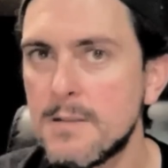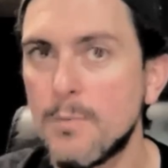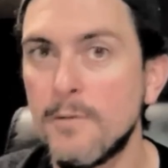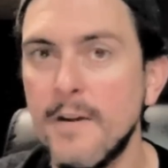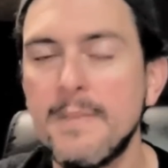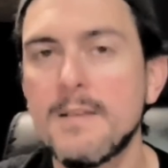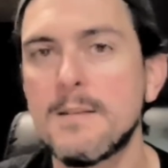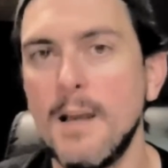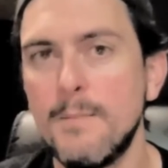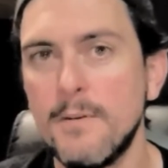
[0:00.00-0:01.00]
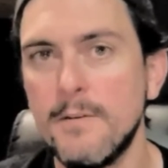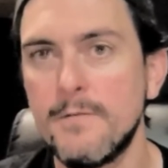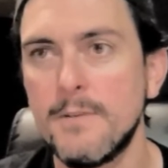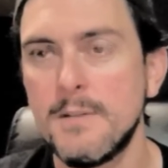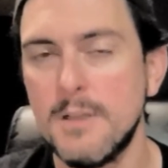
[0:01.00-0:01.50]
to prevent this type of
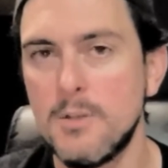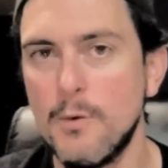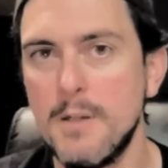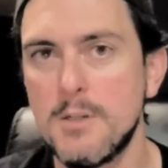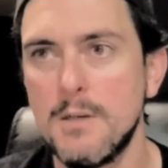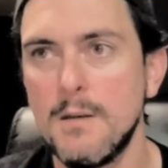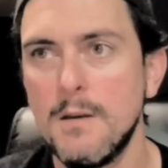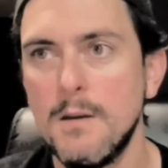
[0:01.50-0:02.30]
situation